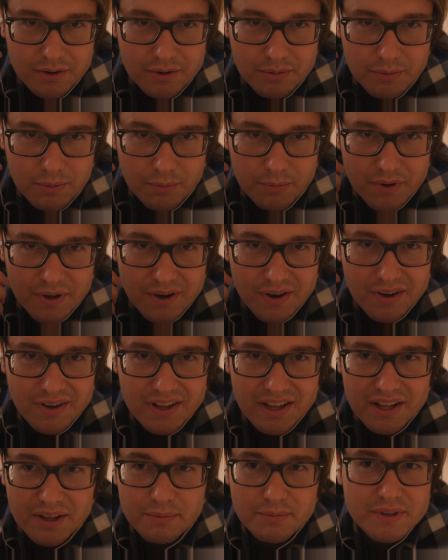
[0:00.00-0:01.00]
when we all
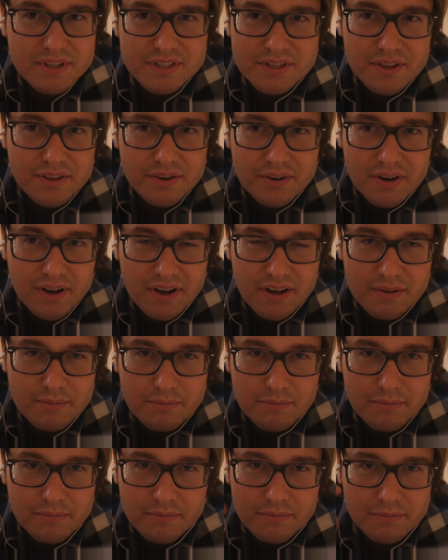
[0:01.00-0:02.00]
help each other up,
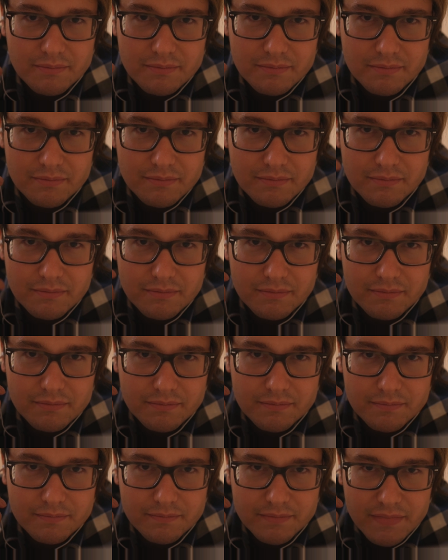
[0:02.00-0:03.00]

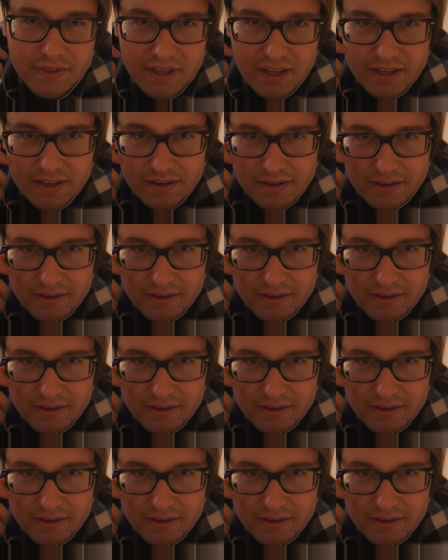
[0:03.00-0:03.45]
then